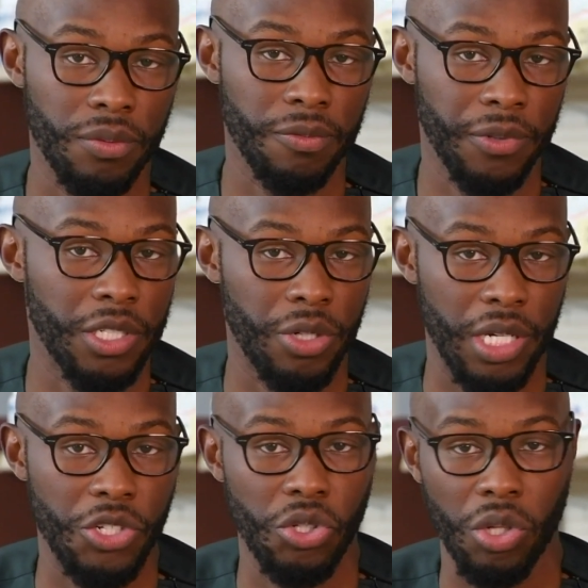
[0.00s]
for
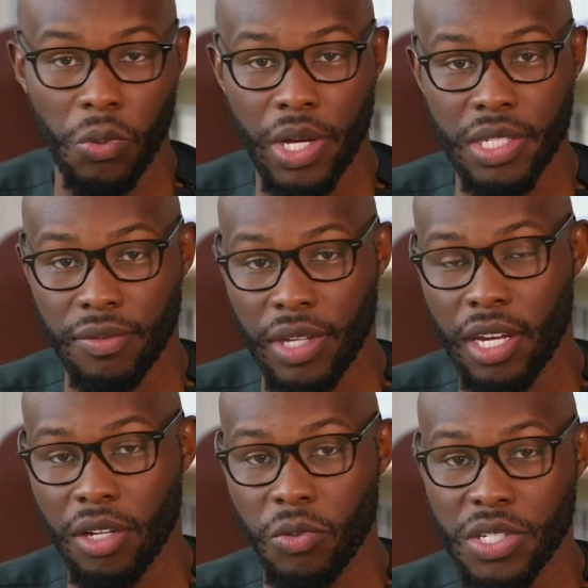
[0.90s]
traditional ways of
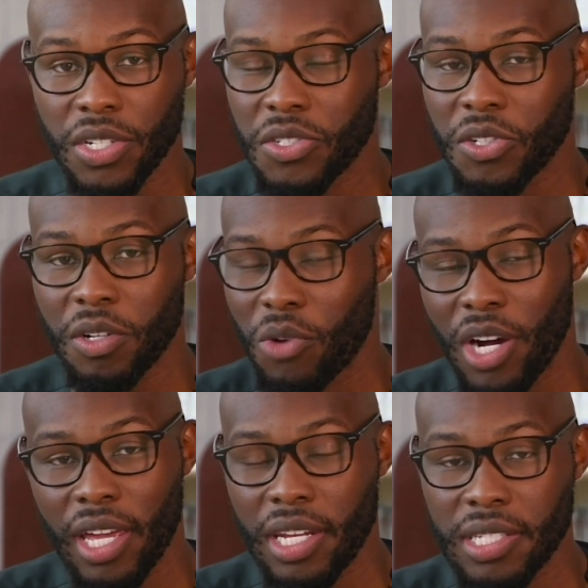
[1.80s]
getting research to the
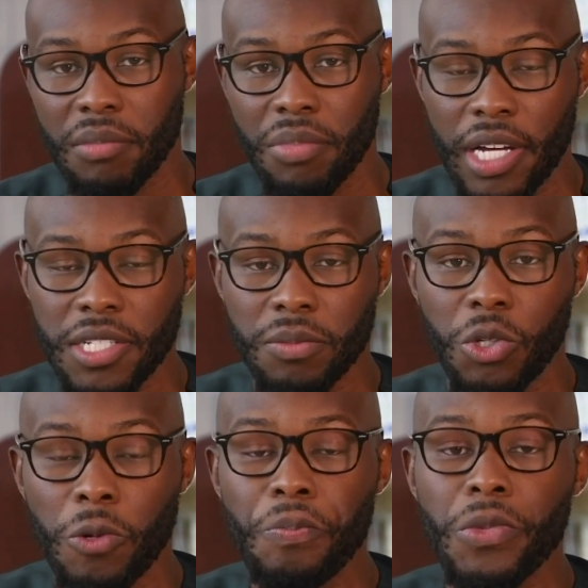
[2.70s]
market, it's
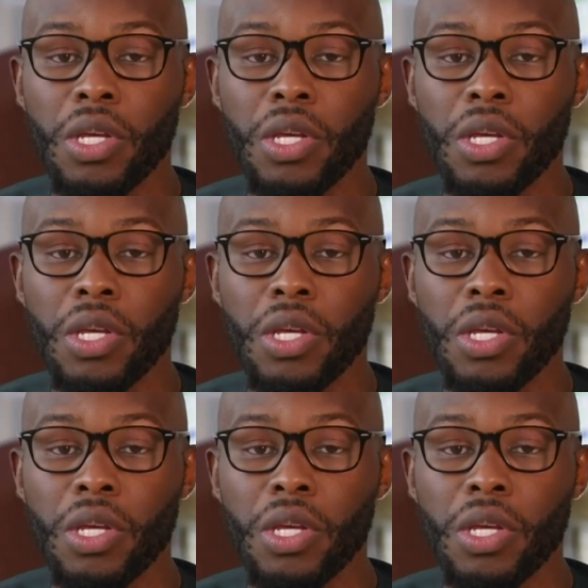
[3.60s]
impossible.